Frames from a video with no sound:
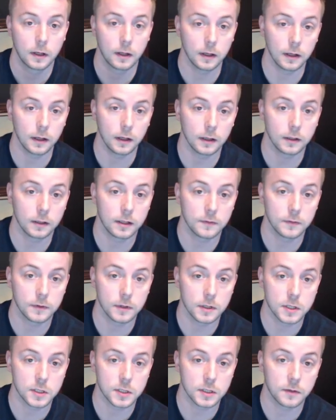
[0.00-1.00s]
And given
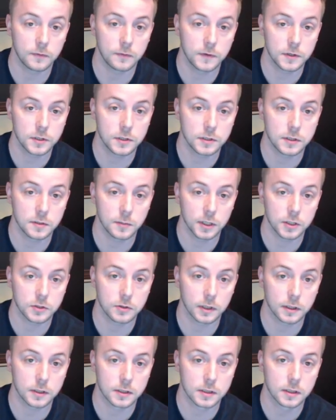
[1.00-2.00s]
these efficiency
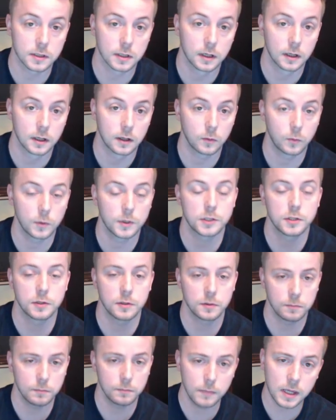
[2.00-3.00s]
metrics,
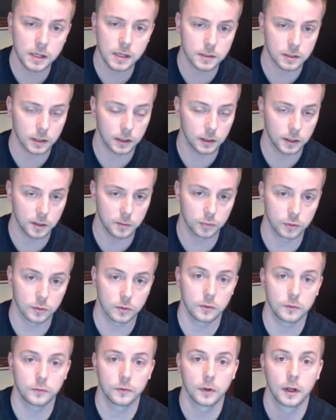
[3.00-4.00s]
which may slightly
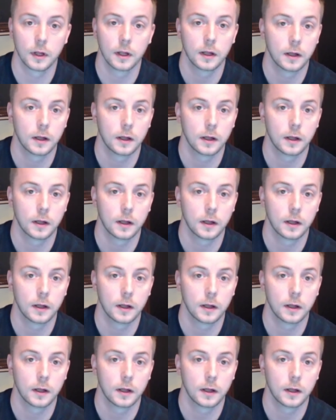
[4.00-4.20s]
improve,